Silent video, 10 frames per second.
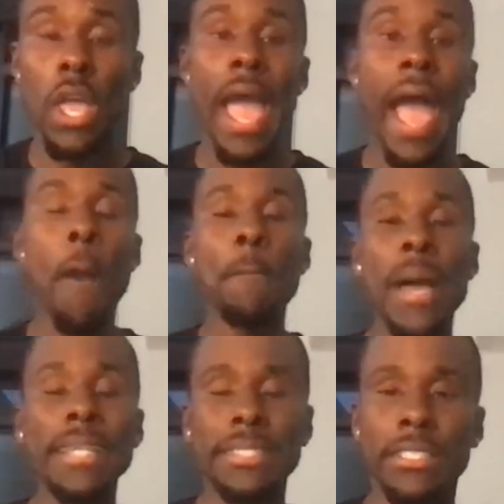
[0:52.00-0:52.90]
I'll
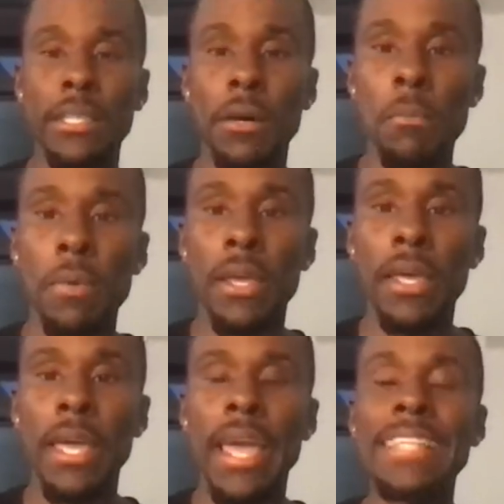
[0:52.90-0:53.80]
message them
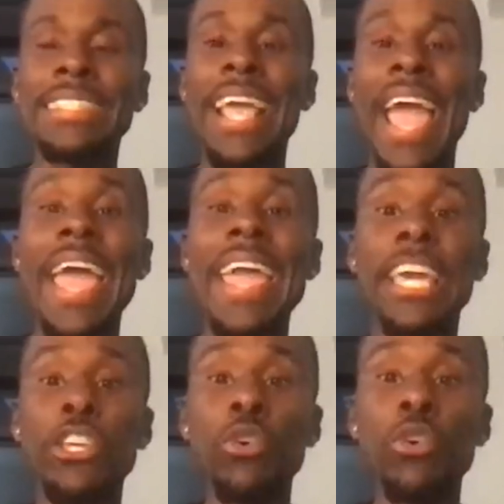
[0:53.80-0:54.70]
and say, hey,
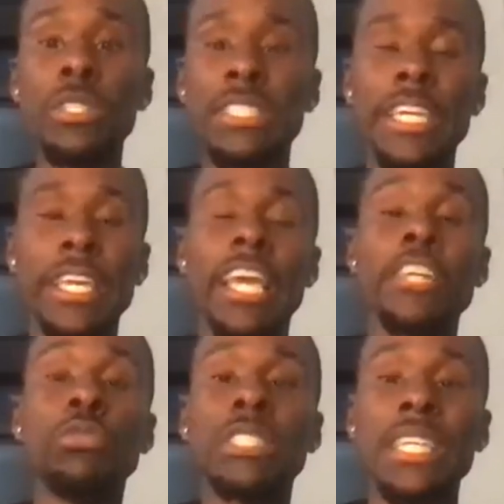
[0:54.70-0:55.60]
can you
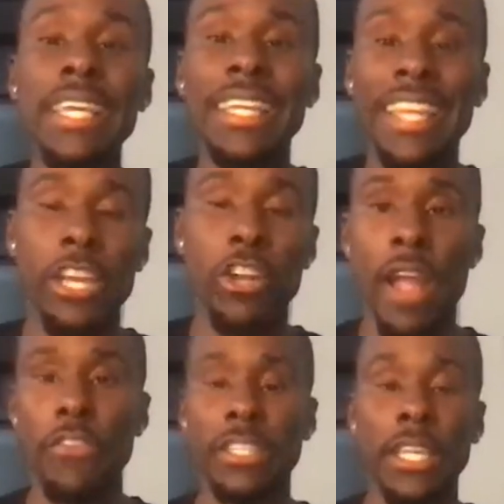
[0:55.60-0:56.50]
see and hear
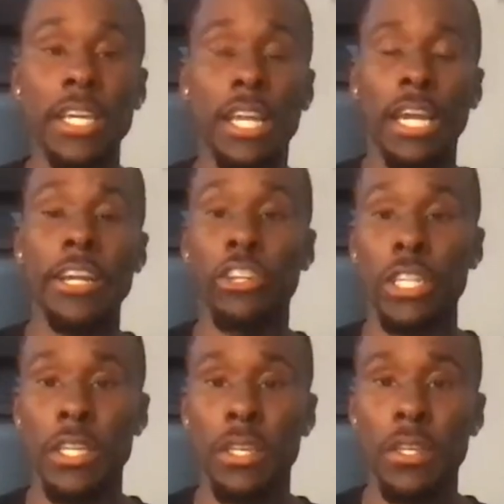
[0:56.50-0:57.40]
everything clearly,
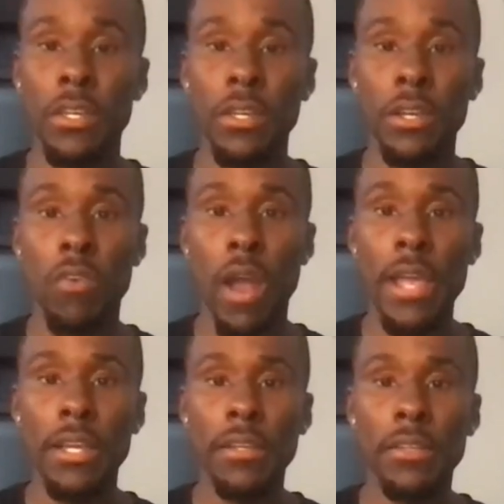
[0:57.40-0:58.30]
right?
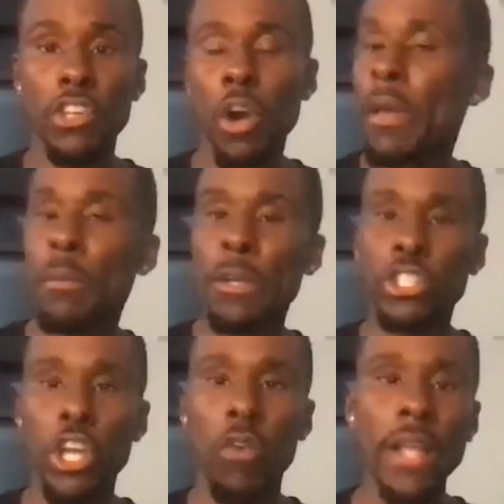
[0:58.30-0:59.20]
Y'all man, make sure
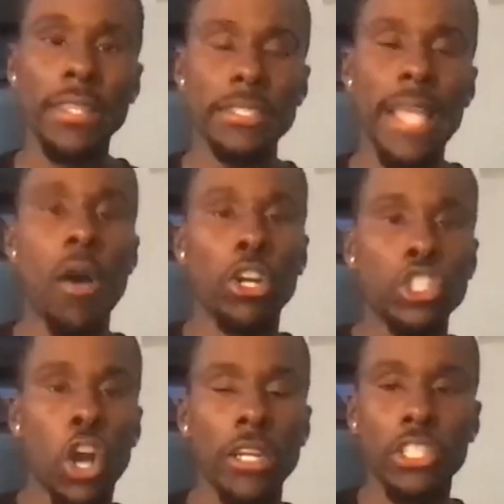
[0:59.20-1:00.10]
y'all write this down because
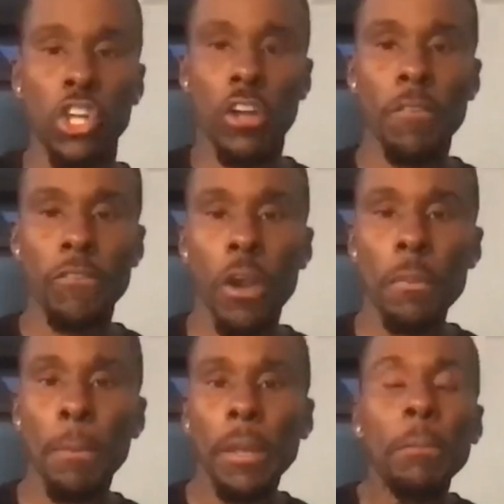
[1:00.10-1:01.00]
y'all need to start confirming
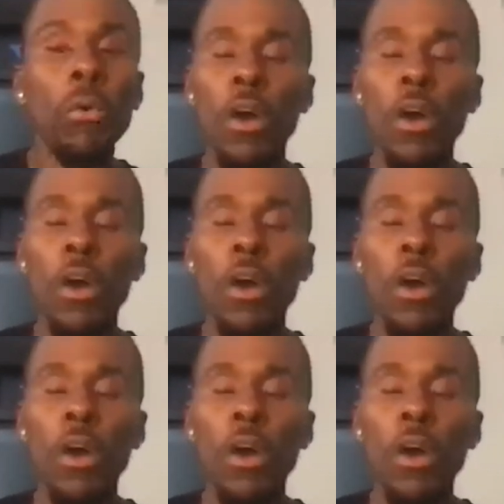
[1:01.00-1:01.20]
people